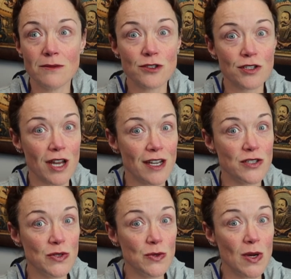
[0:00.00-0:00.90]
Should I
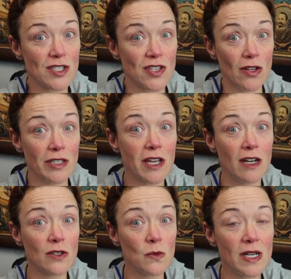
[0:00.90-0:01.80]
do a solid
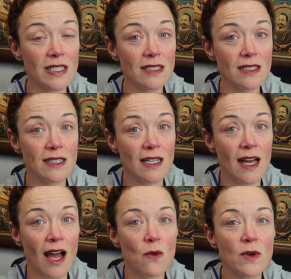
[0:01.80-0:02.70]
color one?
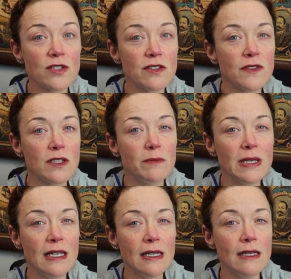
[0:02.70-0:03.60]
I wonder if it'll
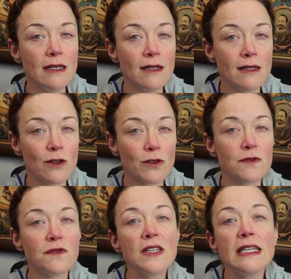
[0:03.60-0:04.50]
be or
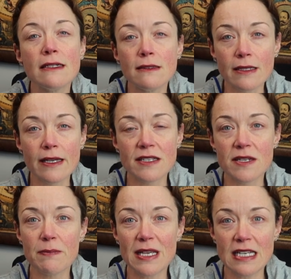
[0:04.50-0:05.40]
feel like
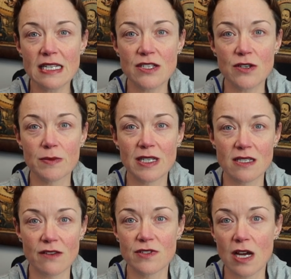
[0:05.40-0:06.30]
it's a bit easier
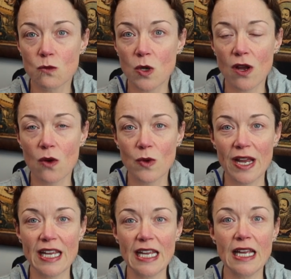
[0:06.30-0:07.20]
because I've done one
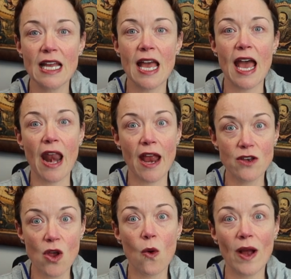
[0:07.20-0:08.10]
already and I
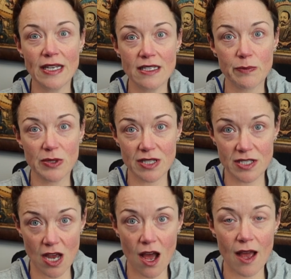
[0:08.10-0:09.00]
know I need to put the
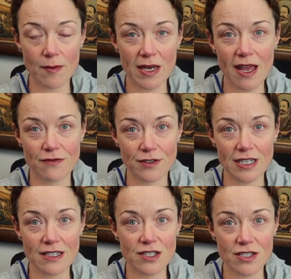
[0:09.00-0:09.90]
time and
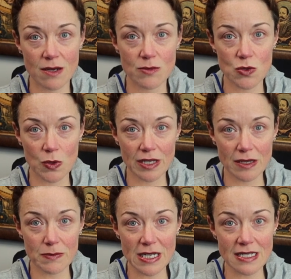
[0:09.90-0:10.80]
effort into
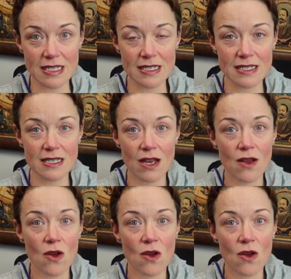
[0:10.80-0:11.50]
subsorting the pieces.